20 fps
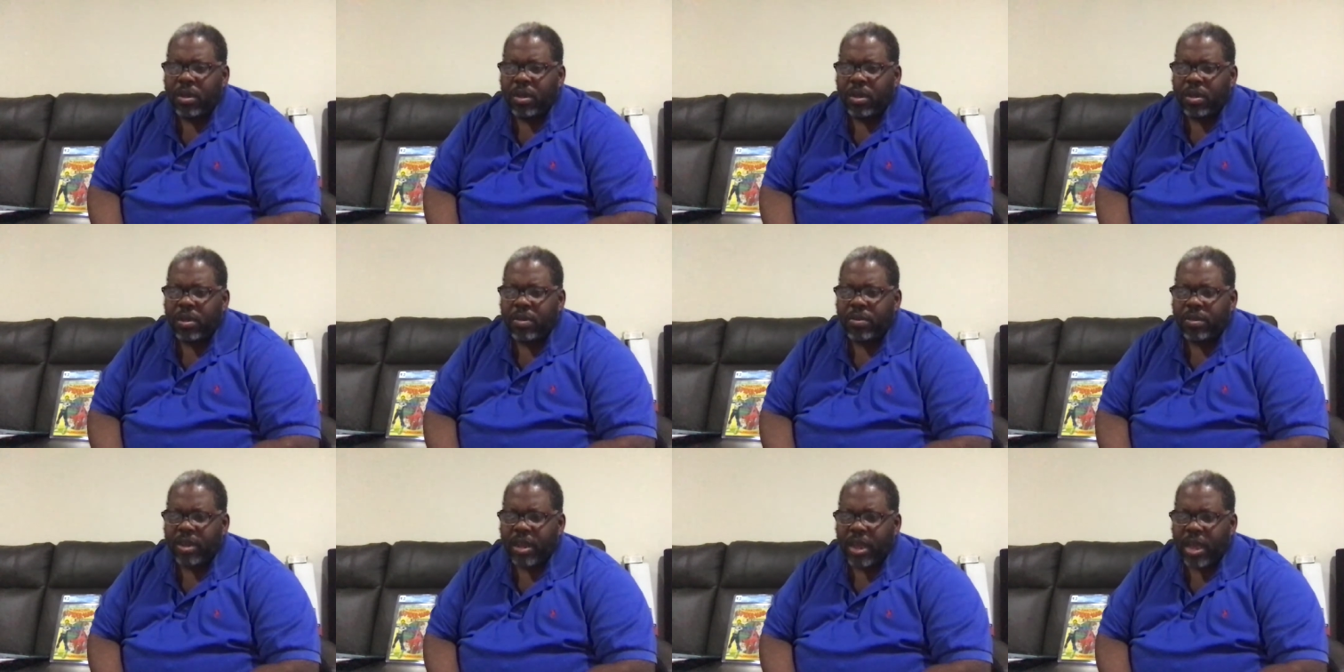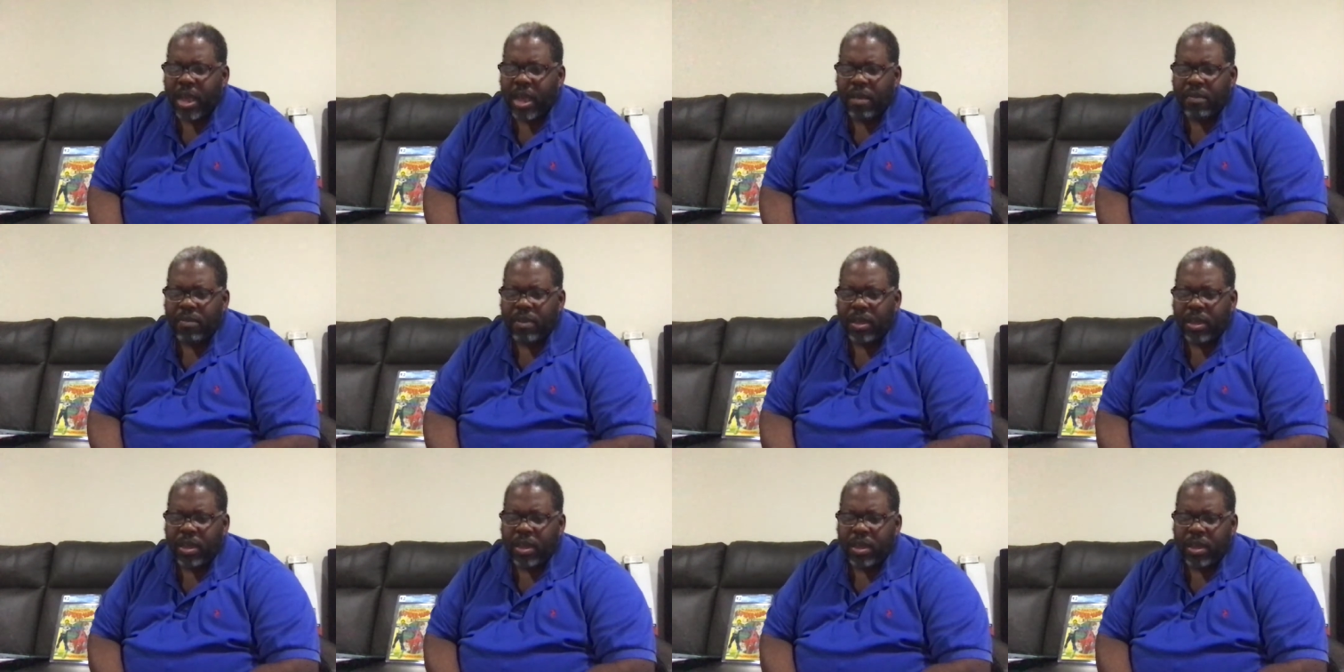he said, I have
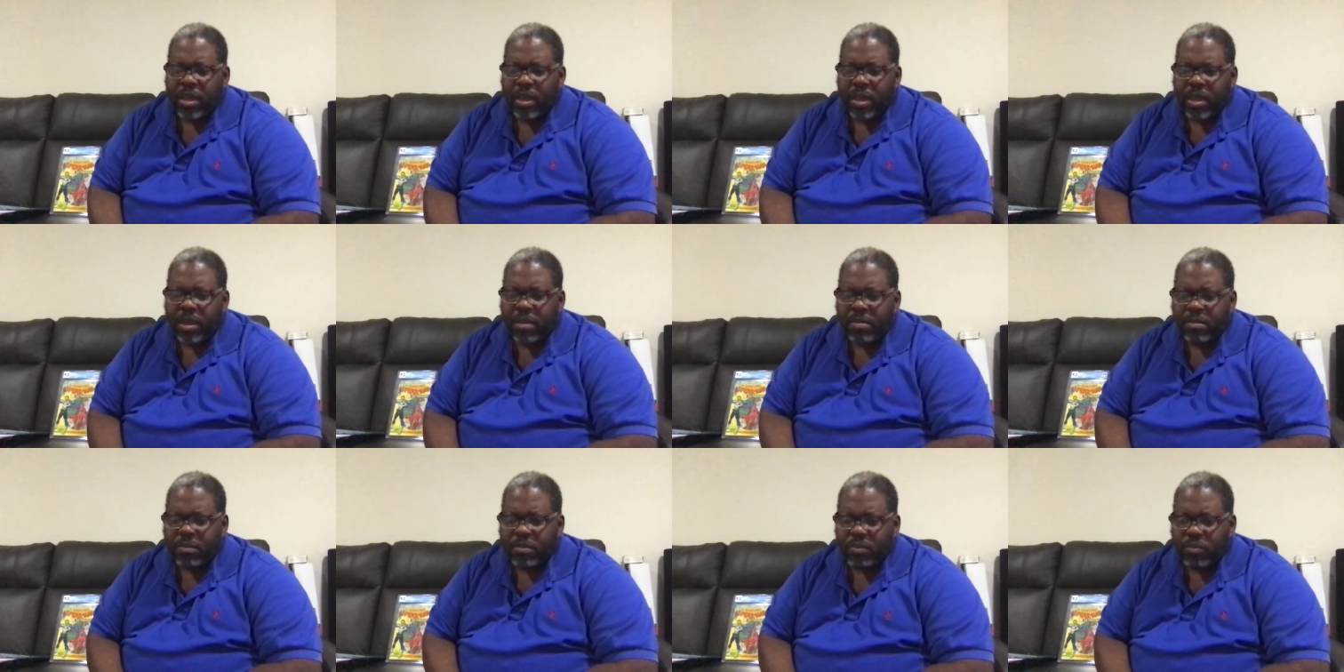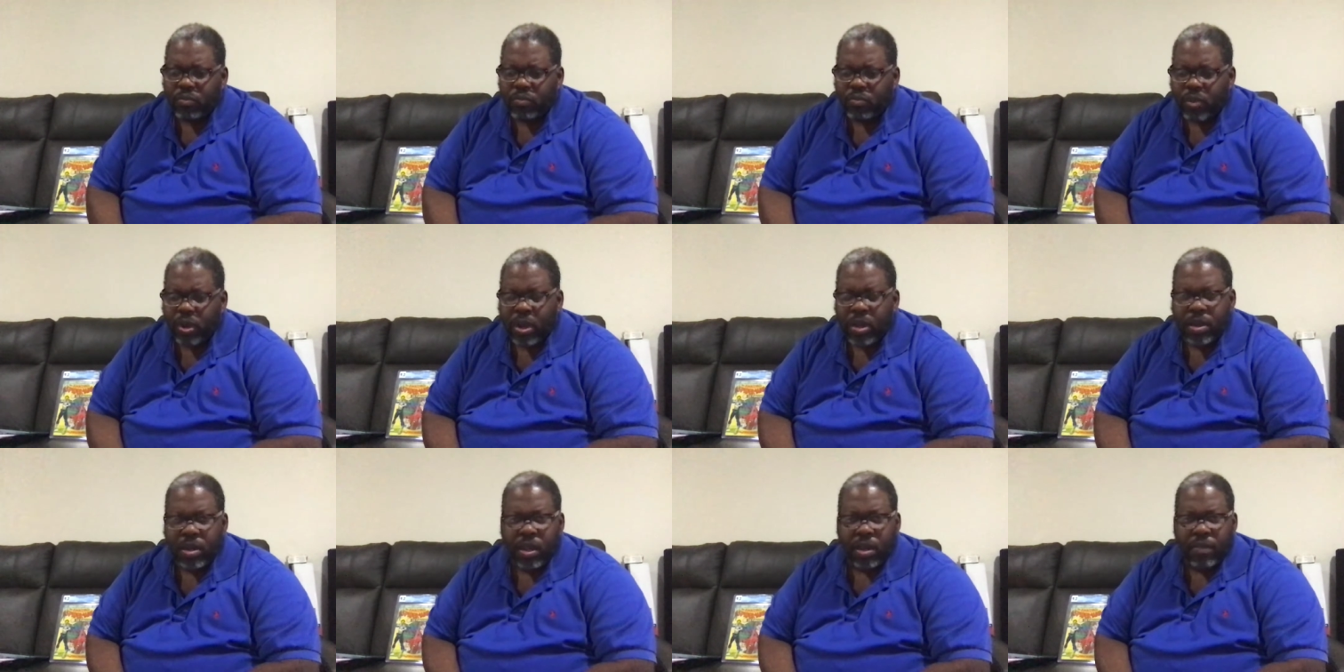a
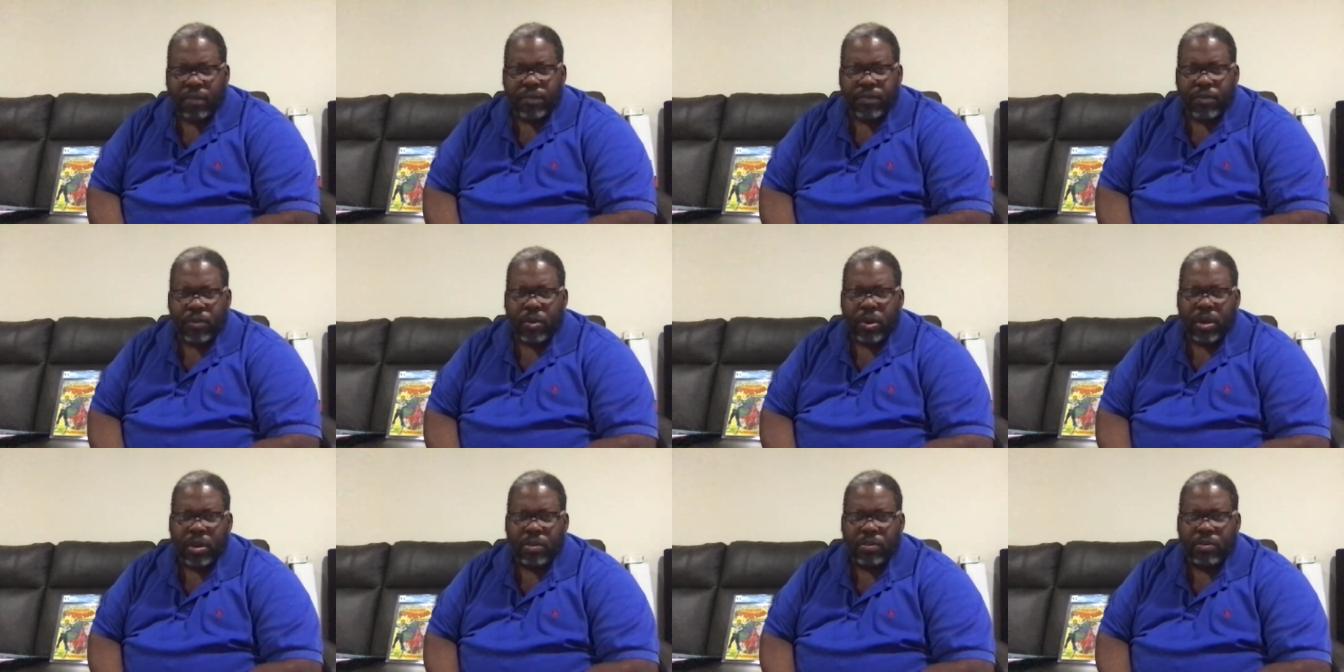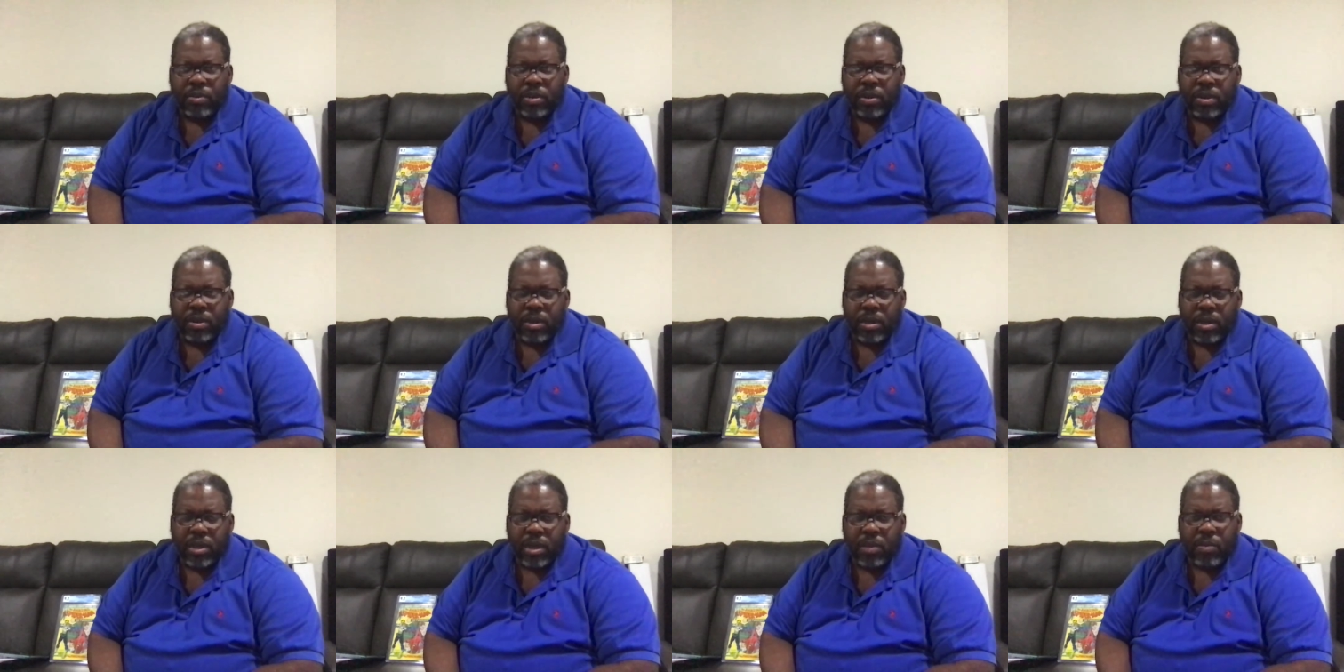run of 400
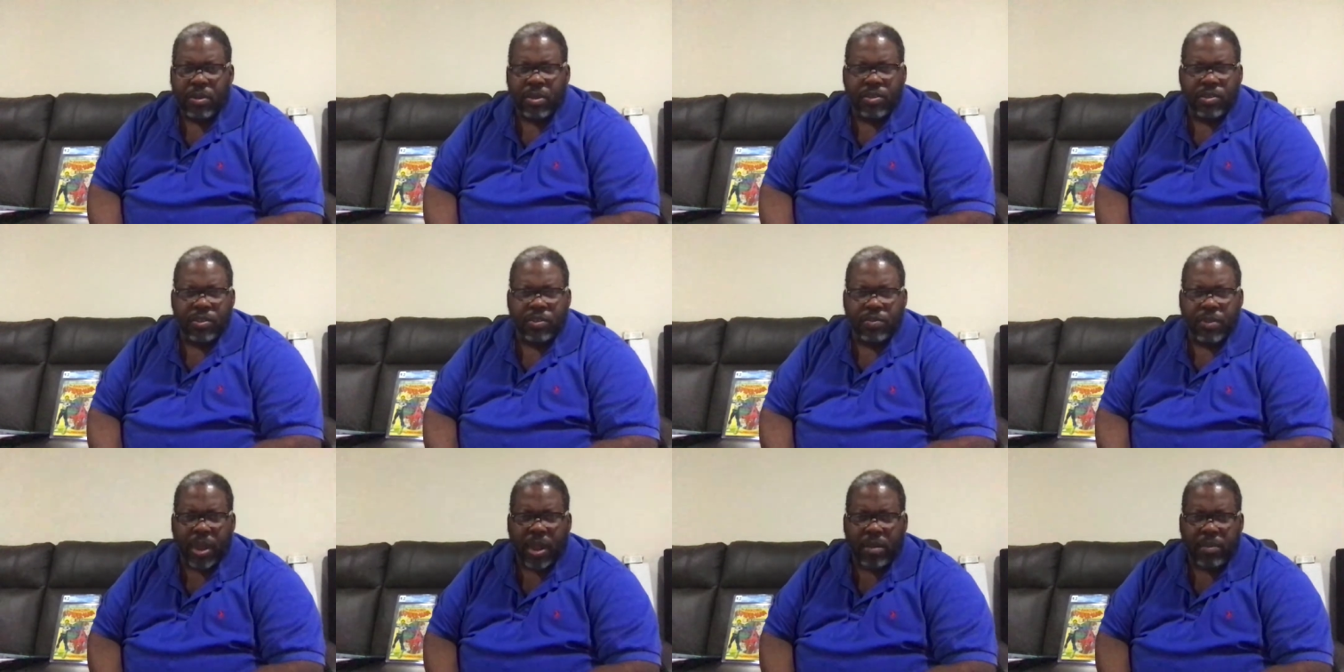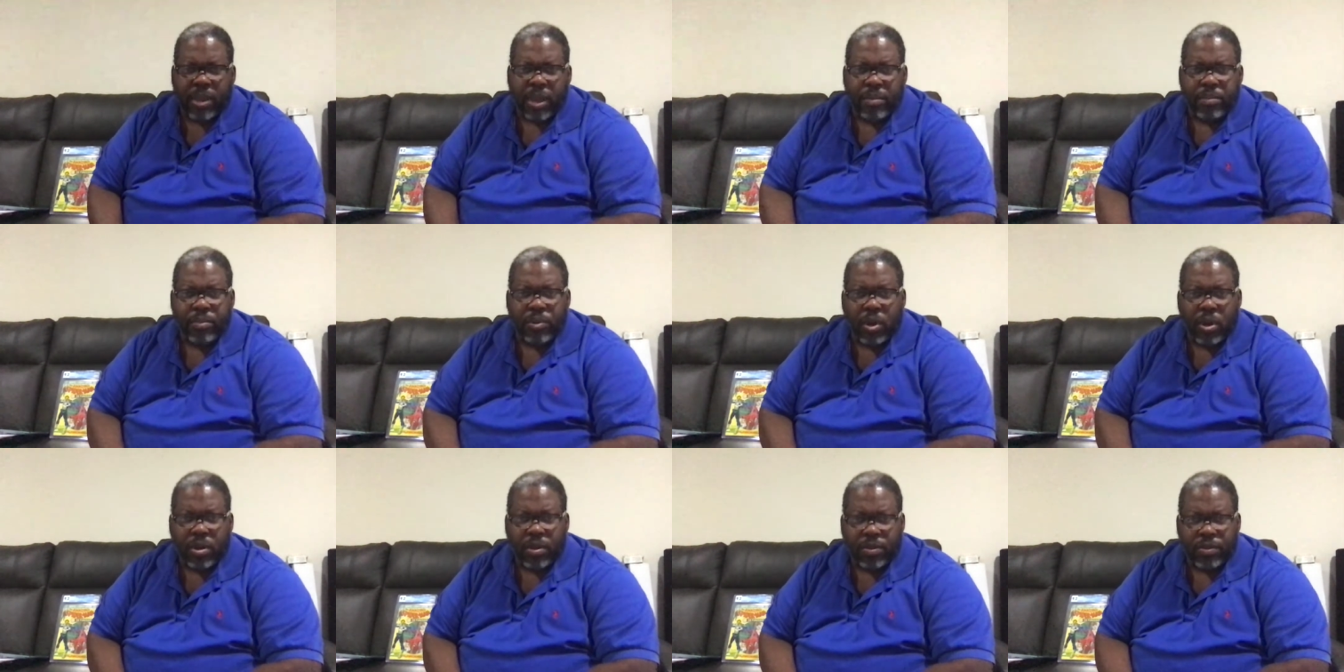Amazing Spider-Man
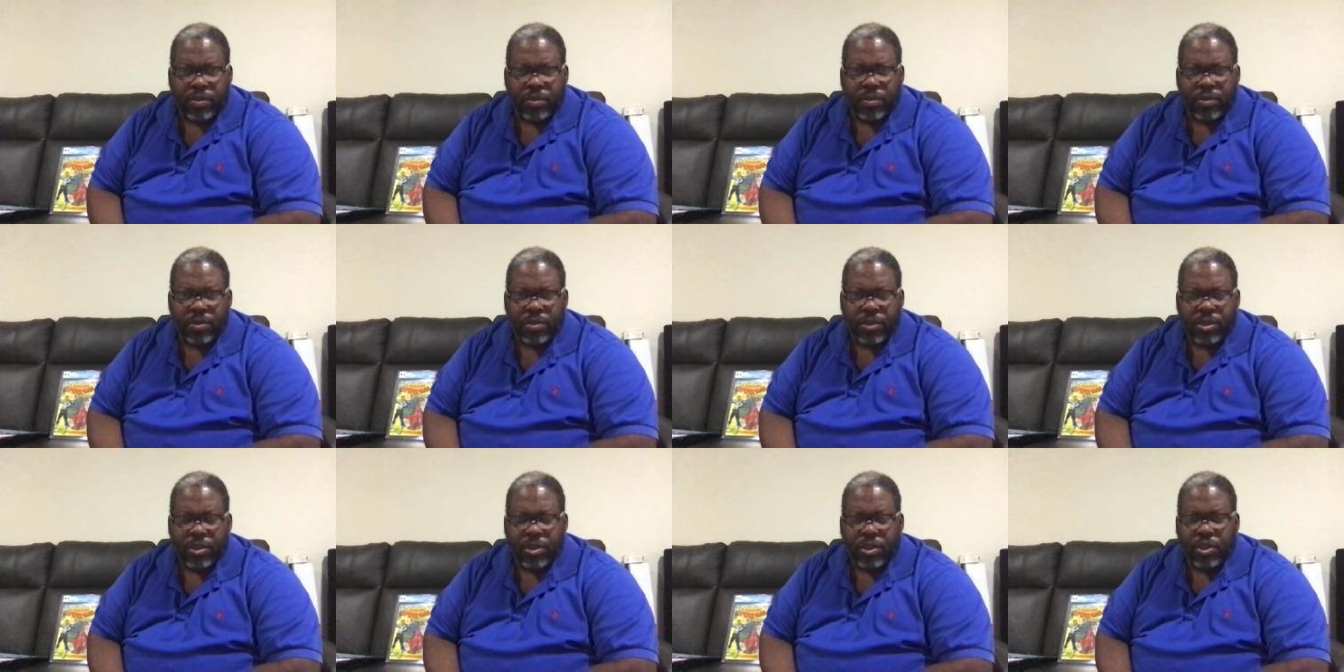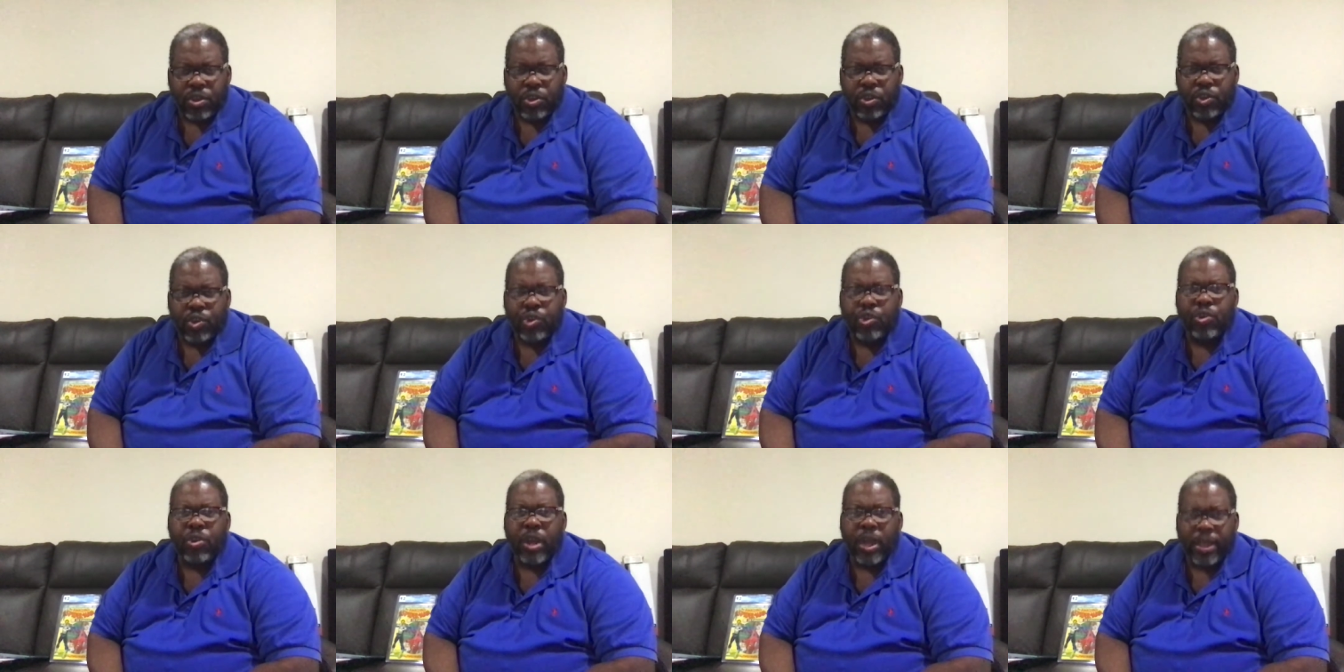books.
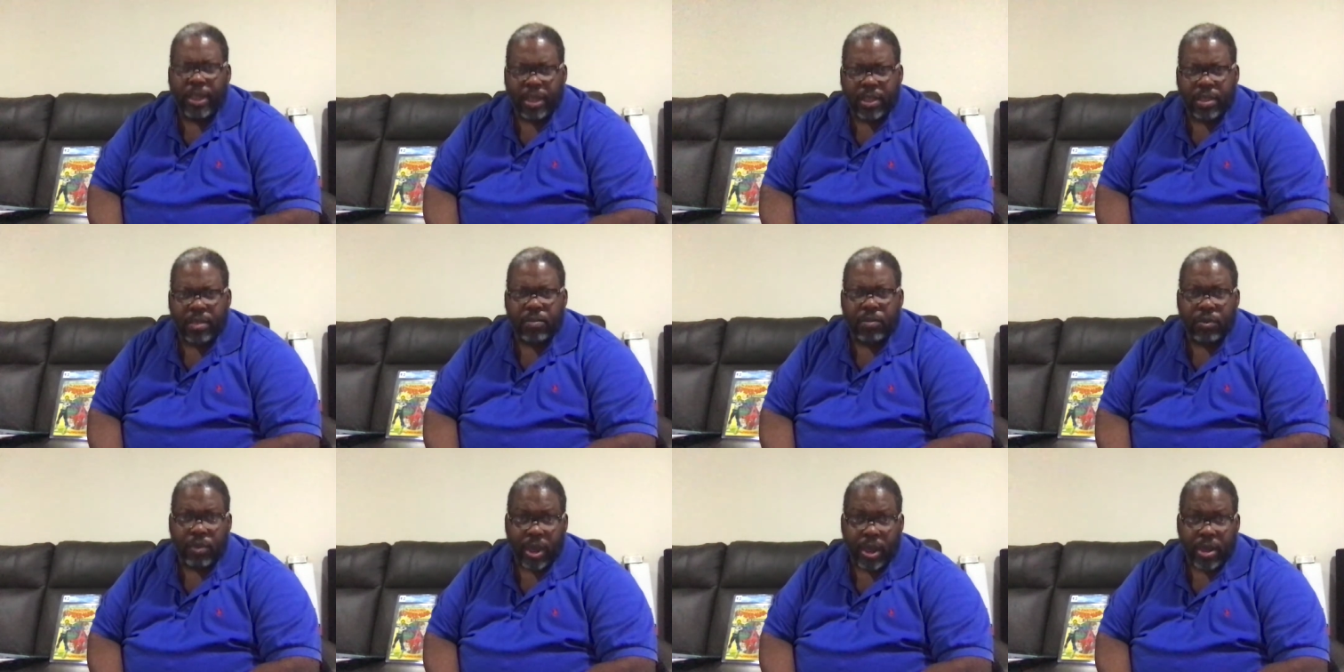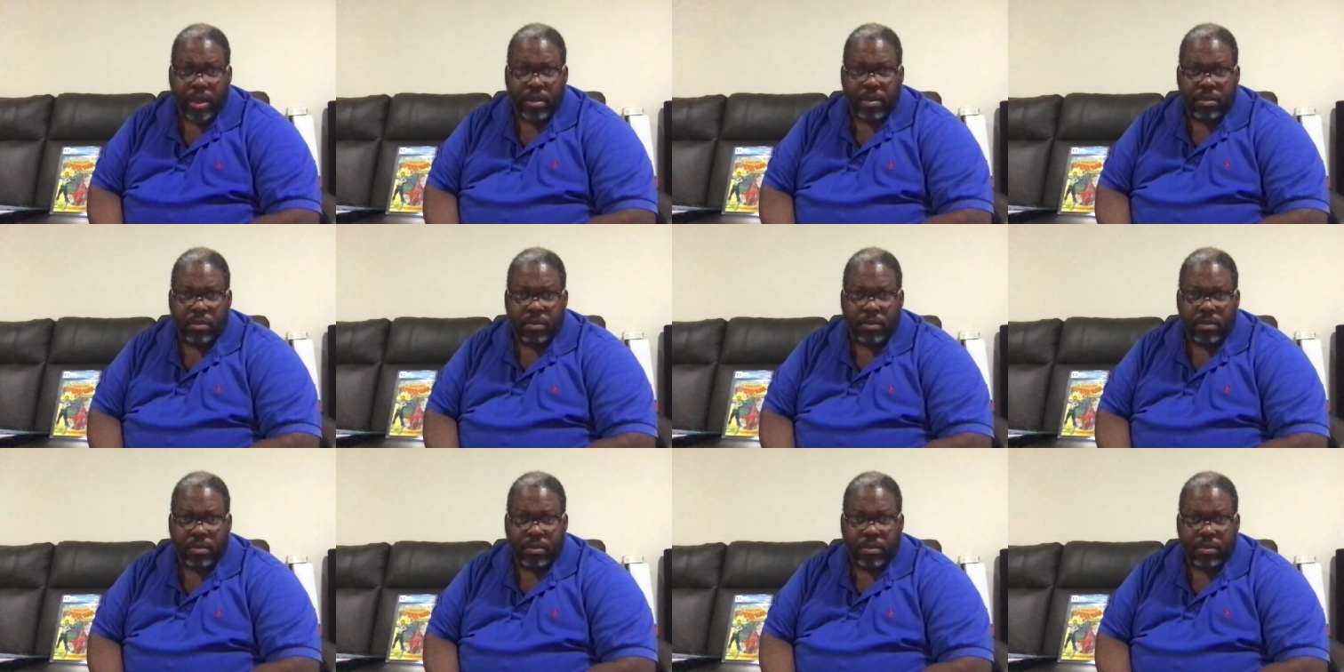Should I get them graded?